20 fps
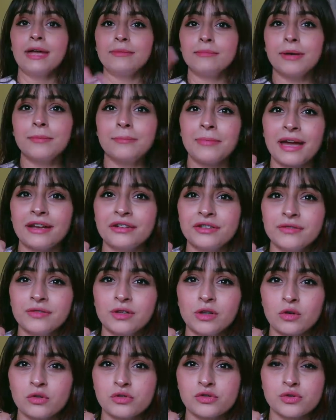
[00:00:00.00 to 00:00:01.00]
and my battery
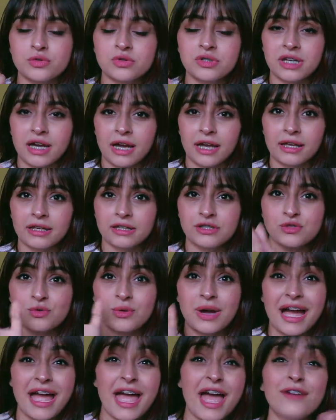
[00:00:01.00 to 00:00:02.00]
will also die,
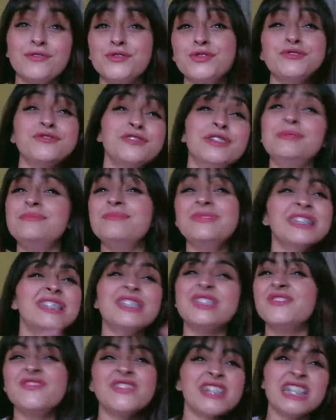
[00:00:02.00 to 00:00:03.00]
so I have to film
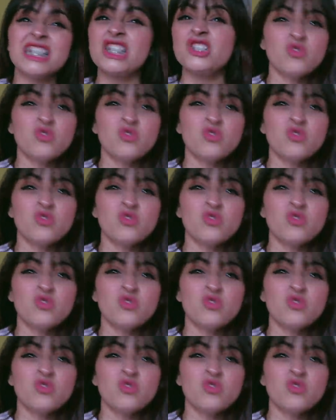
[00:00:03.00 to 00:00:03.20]
this very